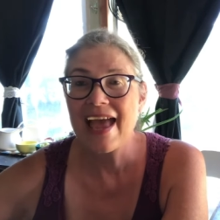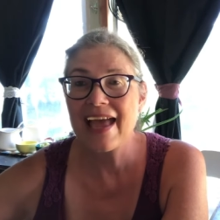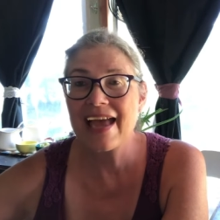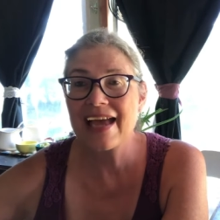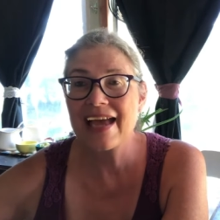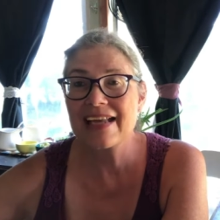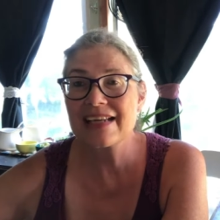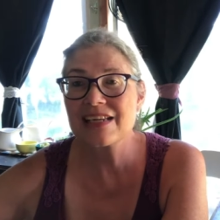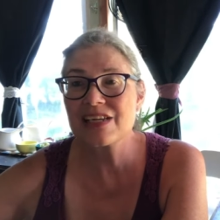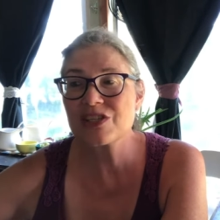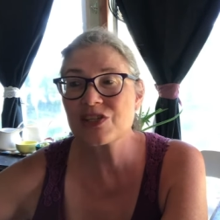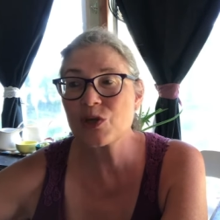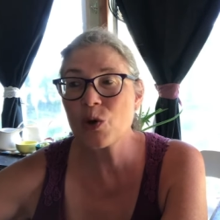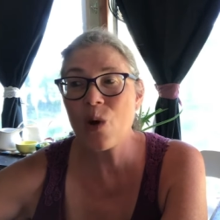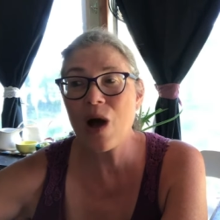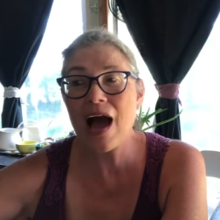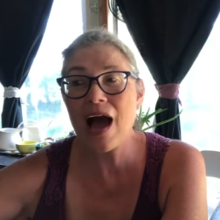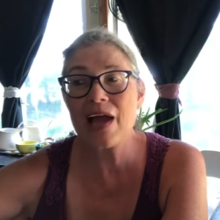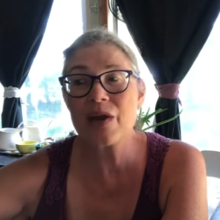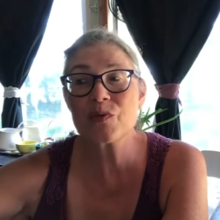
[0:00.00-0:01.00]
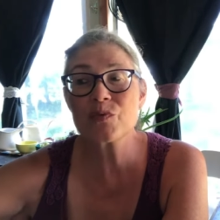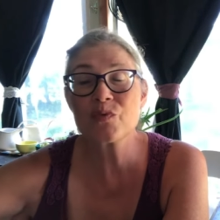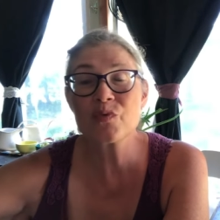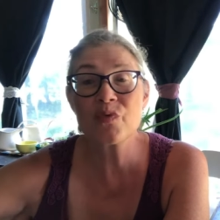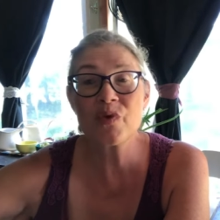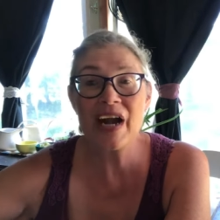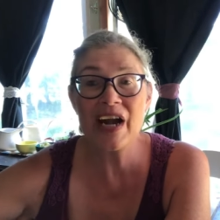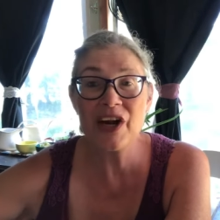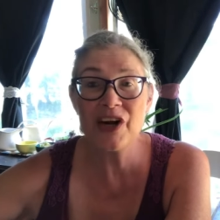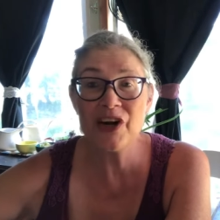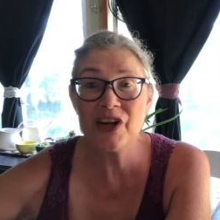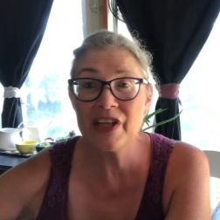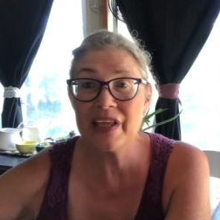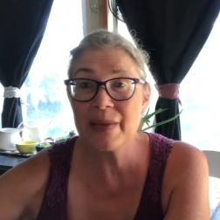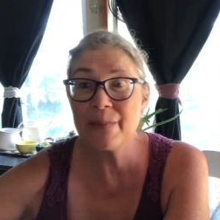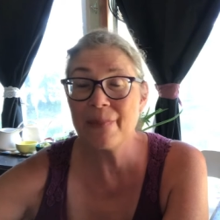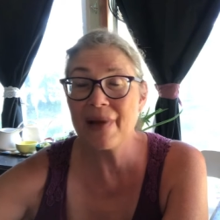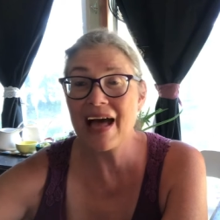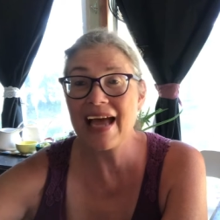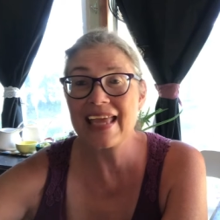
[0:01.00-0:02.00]
And so I
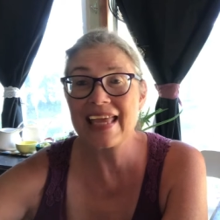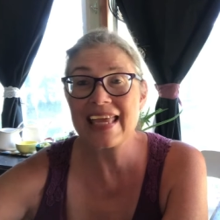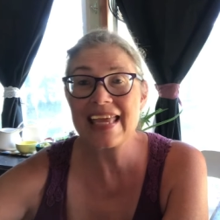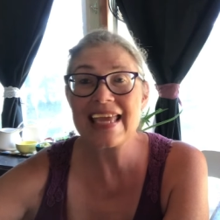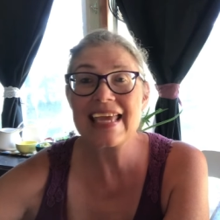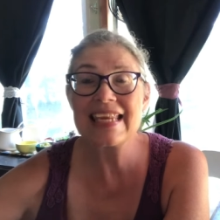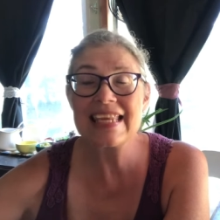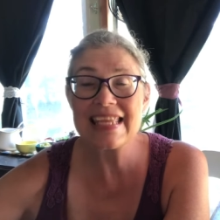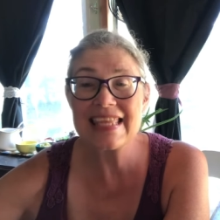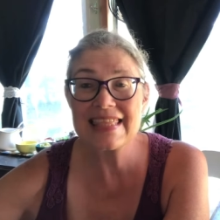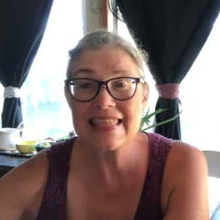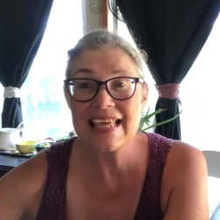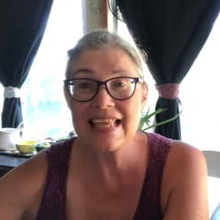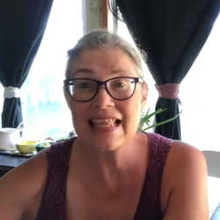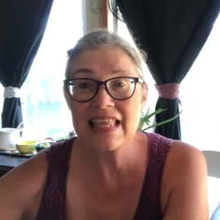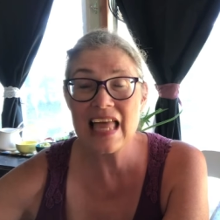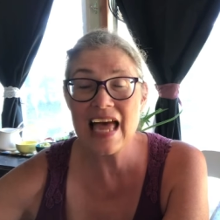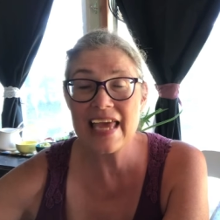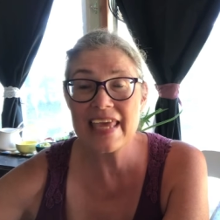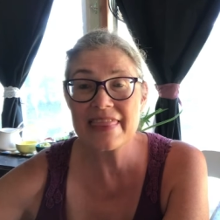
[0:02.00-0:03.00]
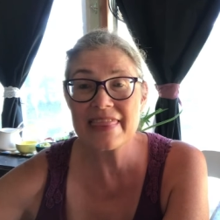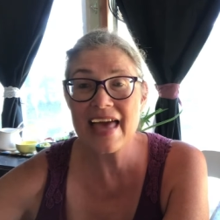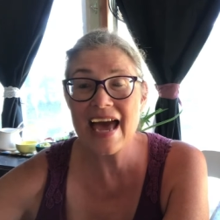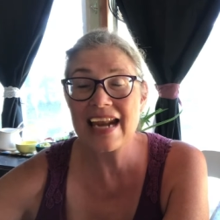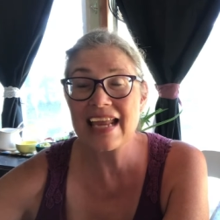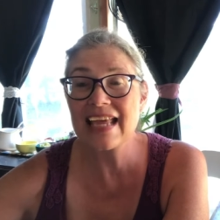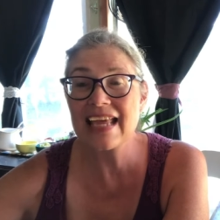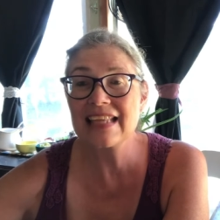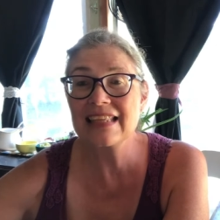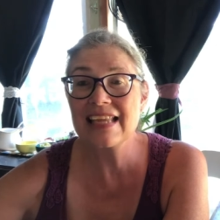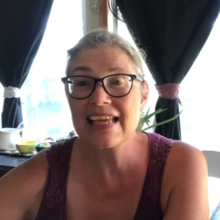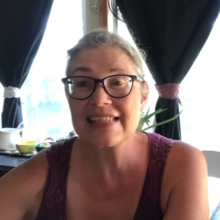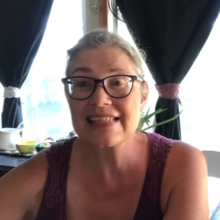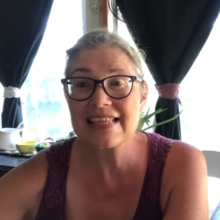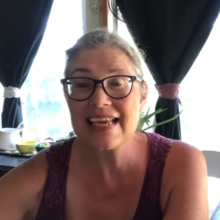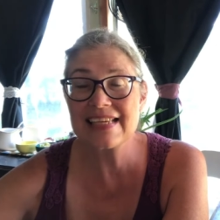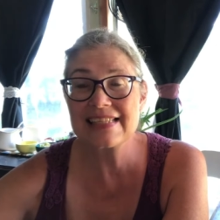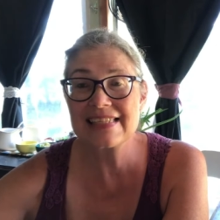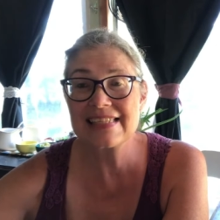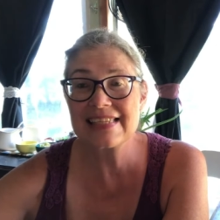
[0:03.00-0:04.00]
rarely buy anything like that
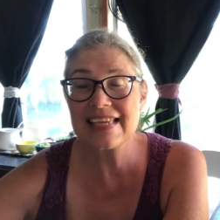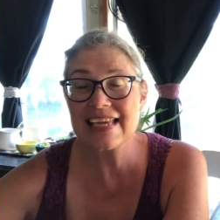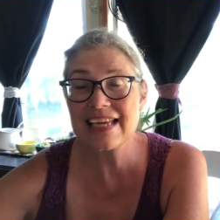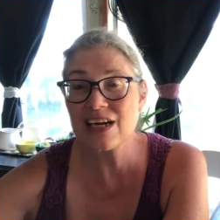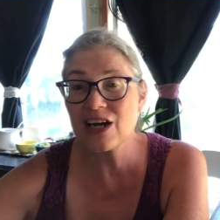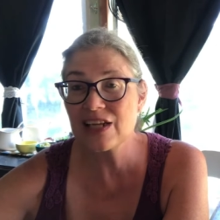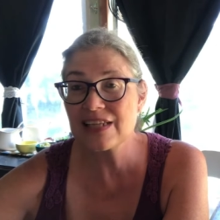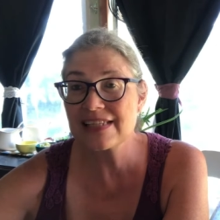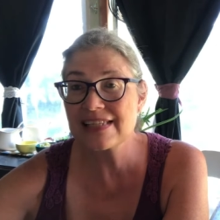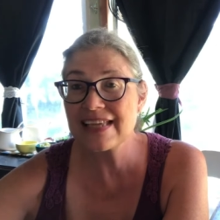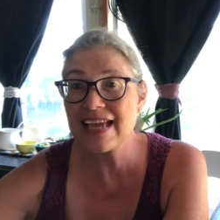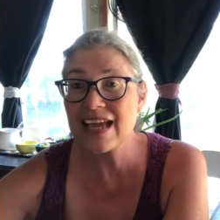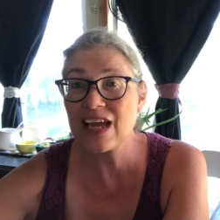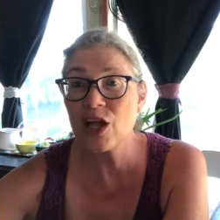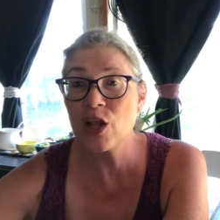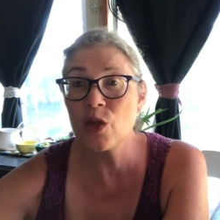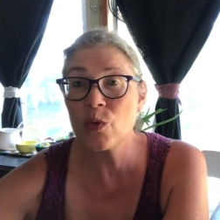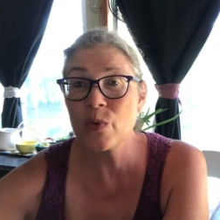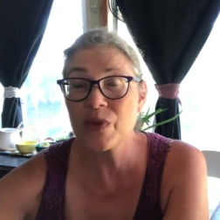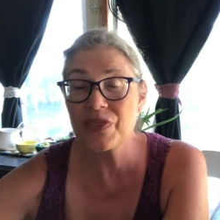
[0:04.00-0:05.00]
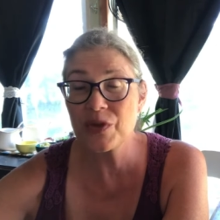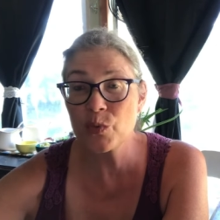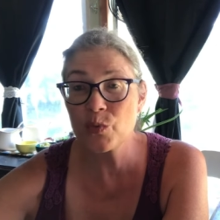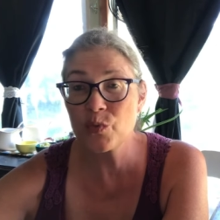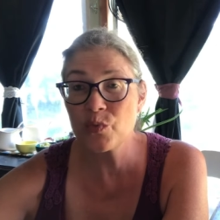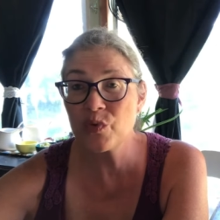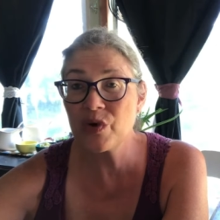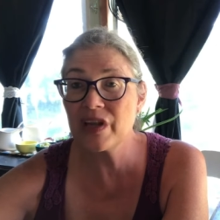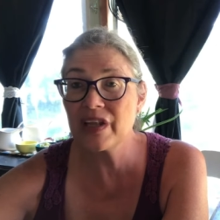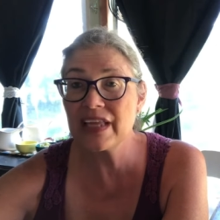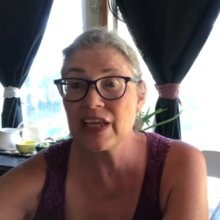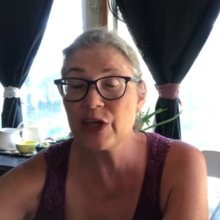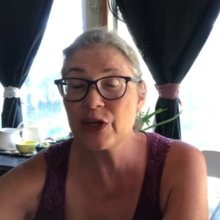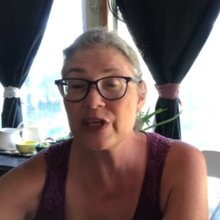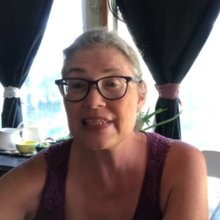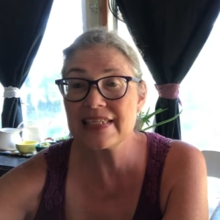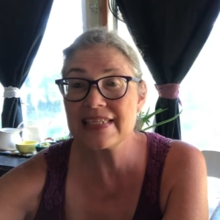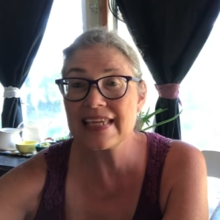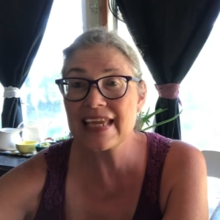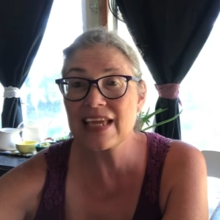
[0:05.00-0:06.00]
unless I see it on sale with a really
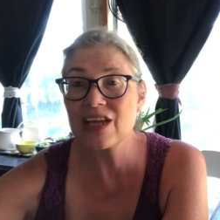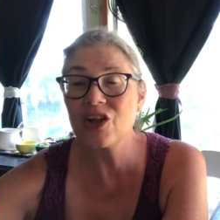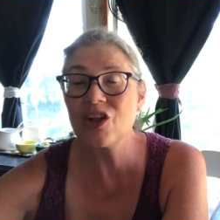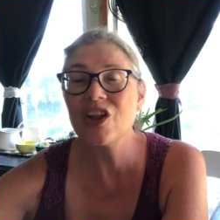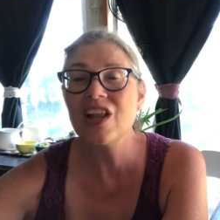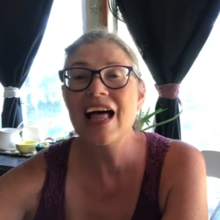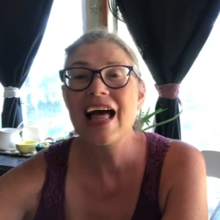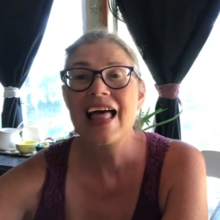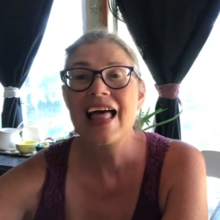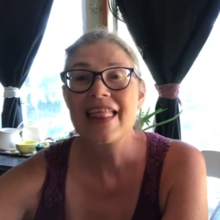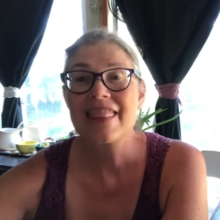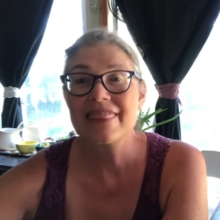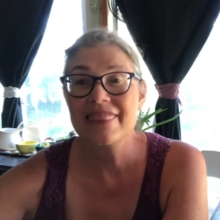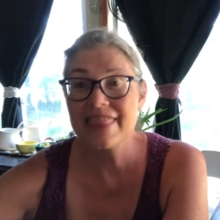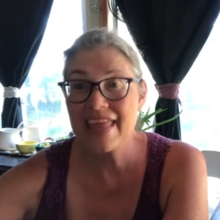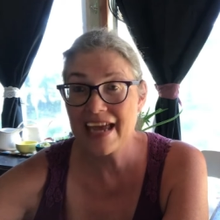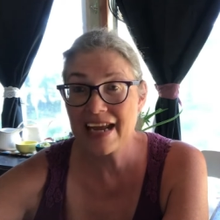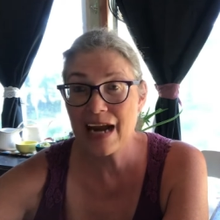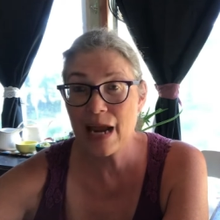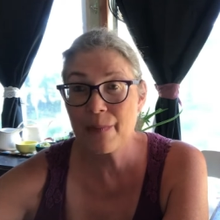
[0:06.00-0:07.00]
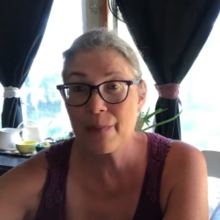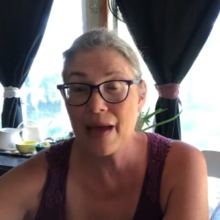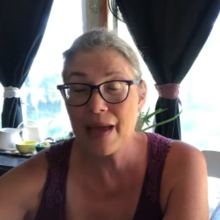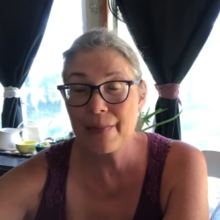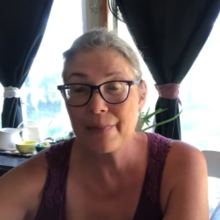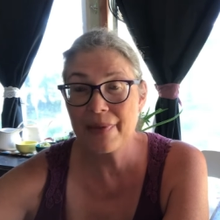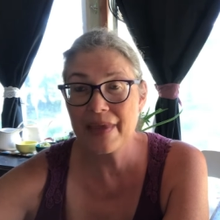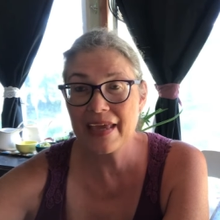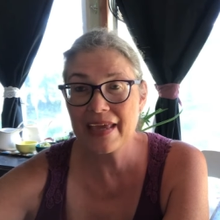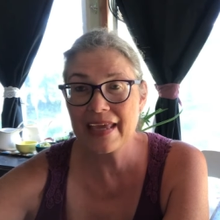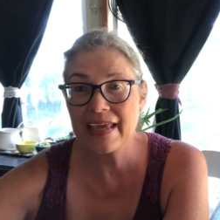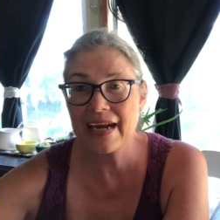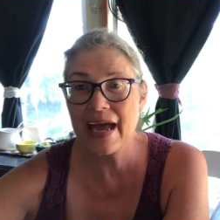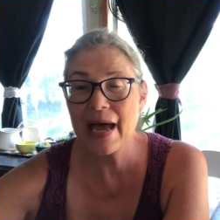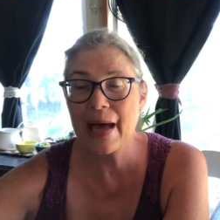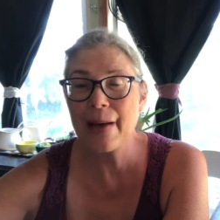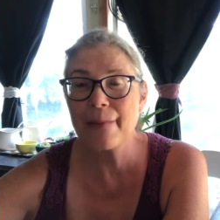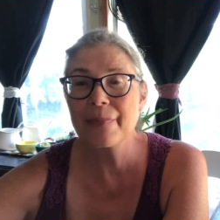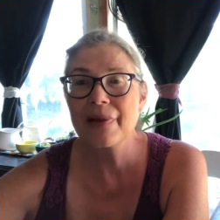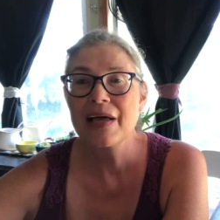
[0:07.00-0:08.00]
good deal, then I might pick it
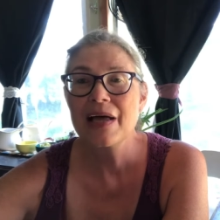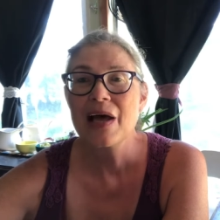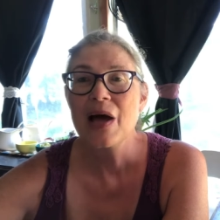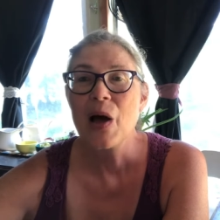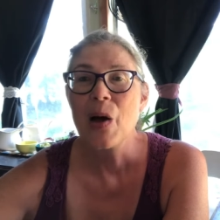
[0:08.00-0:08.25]
up.